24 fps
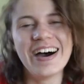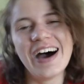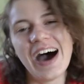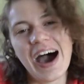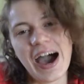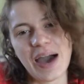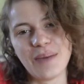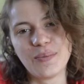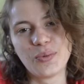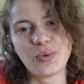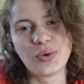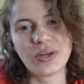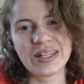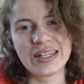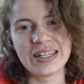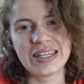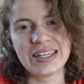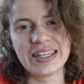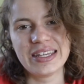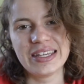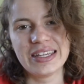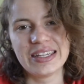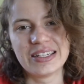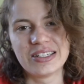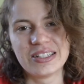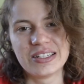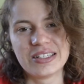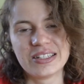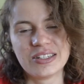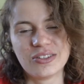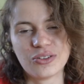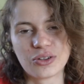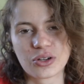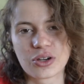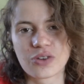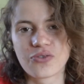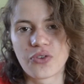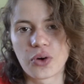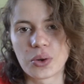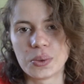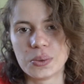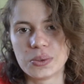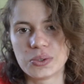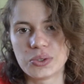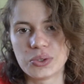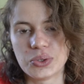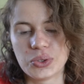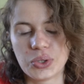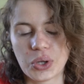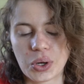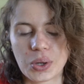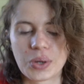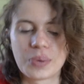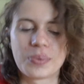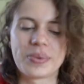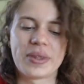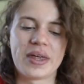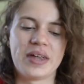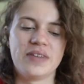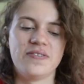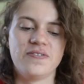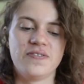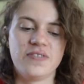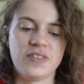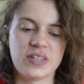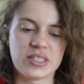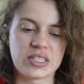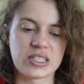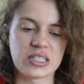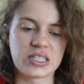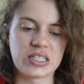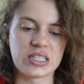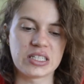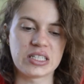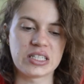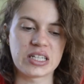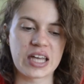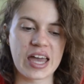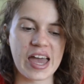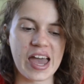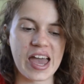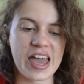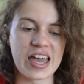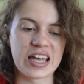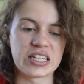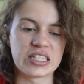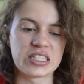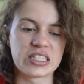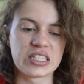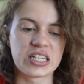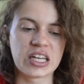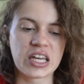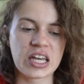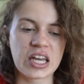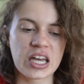I'm really looking forward to go up there and visit, and